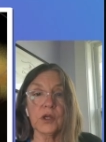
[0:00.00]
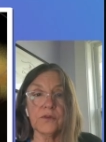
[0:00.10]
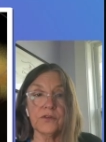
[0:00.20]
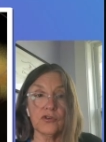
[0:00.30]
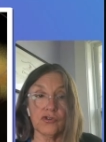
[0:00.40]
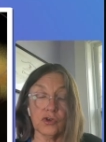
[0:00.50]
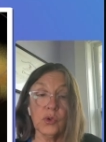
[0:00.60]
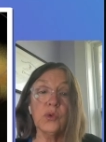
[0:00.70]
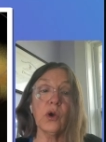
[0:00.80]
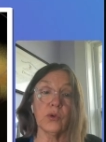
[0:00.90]
with the
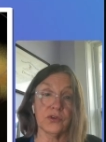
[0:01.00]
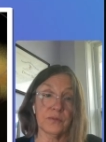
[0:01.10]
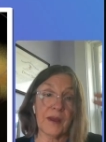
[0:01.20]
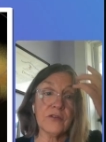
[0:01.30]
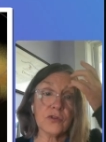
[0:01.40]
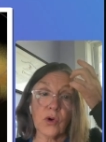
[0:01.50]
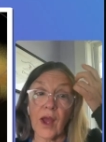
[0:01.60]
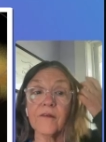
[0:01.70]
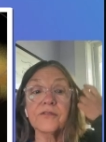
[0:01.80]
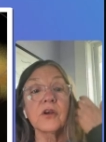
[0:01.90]
Juno
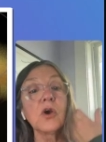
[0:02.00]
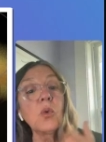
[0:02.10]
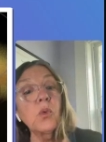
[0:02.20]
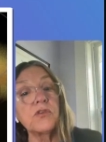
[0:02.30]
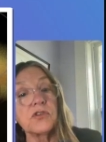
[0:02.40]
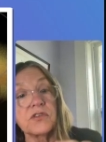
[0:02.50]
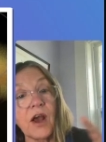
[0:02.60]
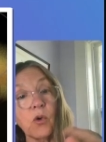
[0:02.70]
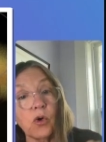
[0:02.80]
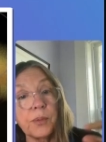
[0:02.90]
spacecraft, which is now
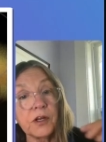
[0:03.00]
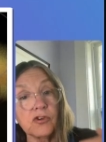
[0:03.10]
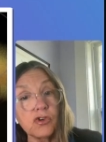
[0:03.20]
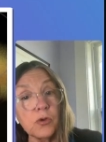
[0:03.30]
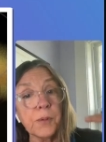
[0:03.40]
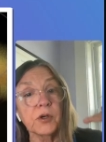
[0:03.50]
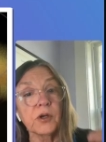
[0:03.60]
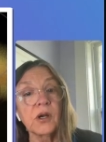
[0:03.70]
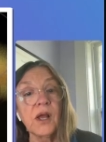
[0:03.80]
orbiting Jupiter,